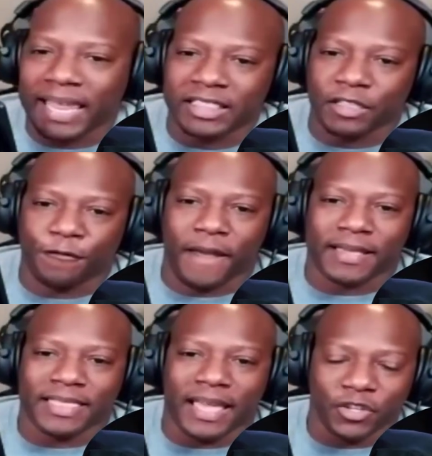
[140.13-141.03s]
I like the
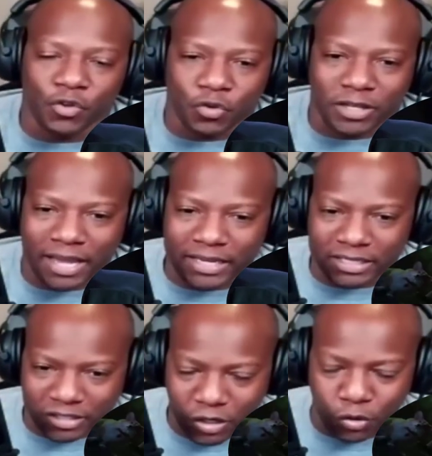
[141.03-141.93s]
fact that you kind
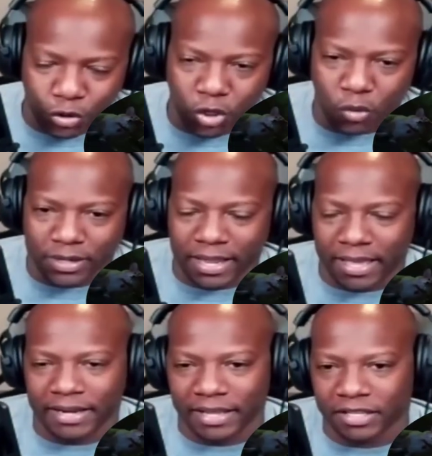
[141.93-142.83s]
of don't know what
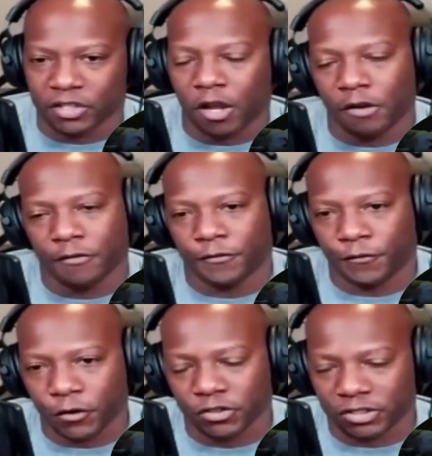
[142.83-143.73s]
Ed is off
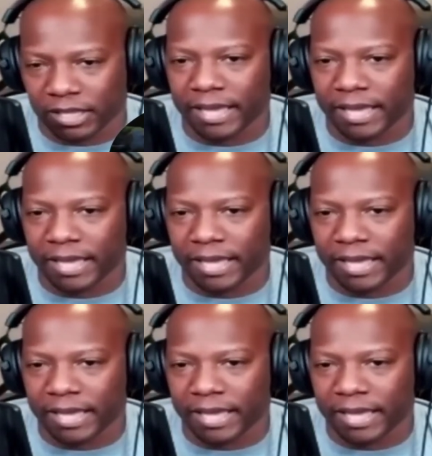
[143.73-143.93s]
first